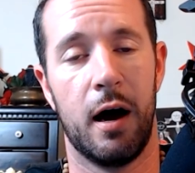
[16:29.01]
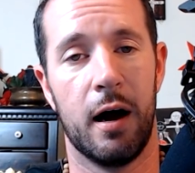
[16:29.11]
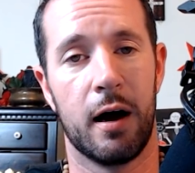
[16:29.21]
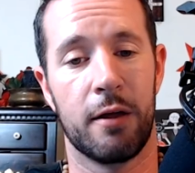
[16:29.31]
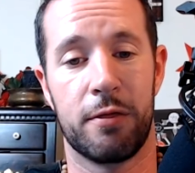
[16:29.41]

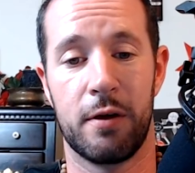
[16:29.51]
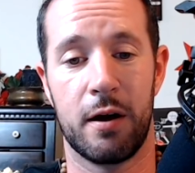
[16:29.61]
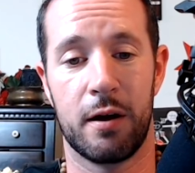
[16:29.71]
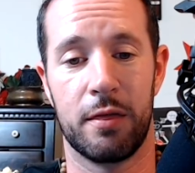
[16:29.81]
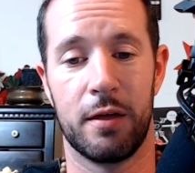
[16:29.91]
I
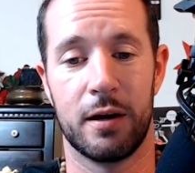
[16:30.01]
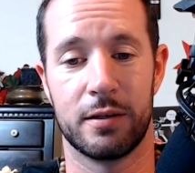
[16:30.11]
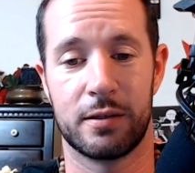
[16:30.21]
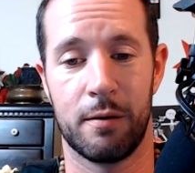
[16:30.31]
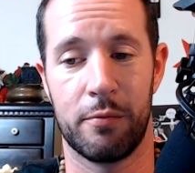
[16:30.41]
think
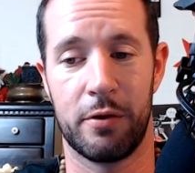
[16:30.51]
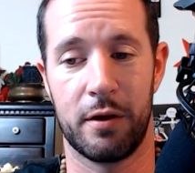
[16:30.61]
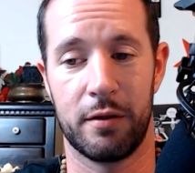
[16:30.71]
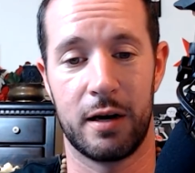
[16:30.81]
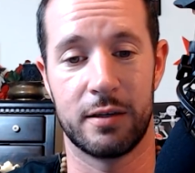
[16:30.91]
that is
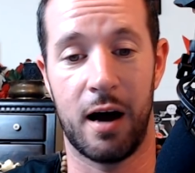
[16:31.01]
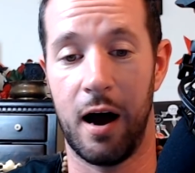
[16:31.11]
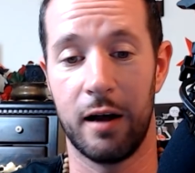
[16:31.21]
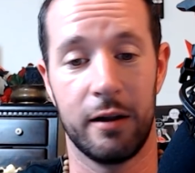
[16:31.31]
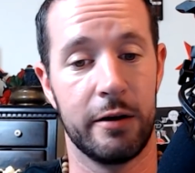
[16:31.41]
something that is
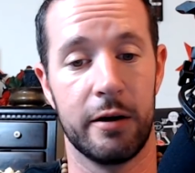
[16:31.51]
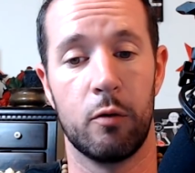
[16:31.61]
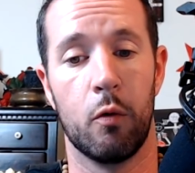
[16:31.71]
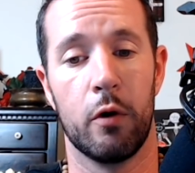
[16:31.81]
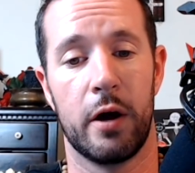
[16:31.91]
highly
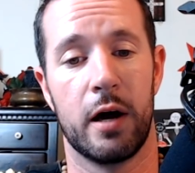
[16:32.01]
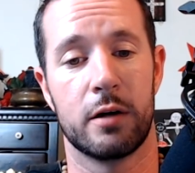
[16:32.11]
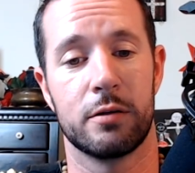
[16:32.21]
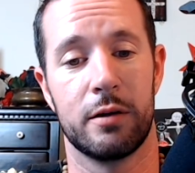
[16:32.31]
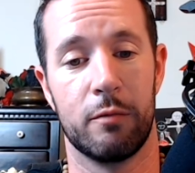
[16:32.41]
ignored,
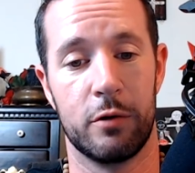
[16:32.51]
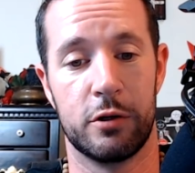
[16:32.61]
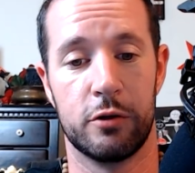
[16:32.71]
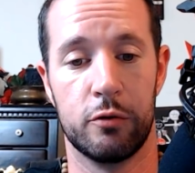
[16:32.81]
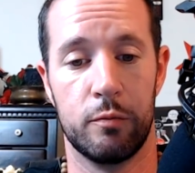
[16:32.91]
actually, and
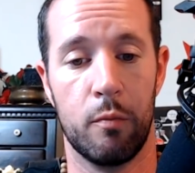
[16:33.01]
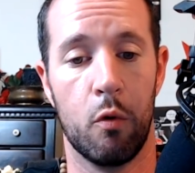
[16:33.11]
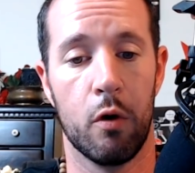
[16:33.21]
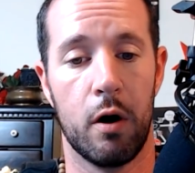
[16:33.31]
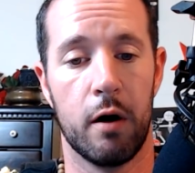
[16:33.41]
we should do
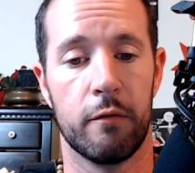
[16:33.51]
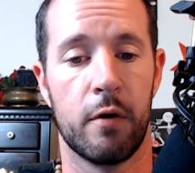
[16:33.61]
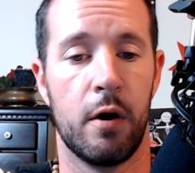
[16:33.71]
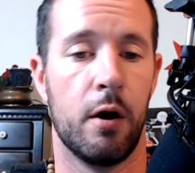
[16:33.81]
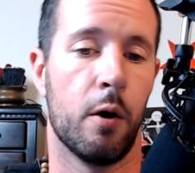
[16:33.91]
more of.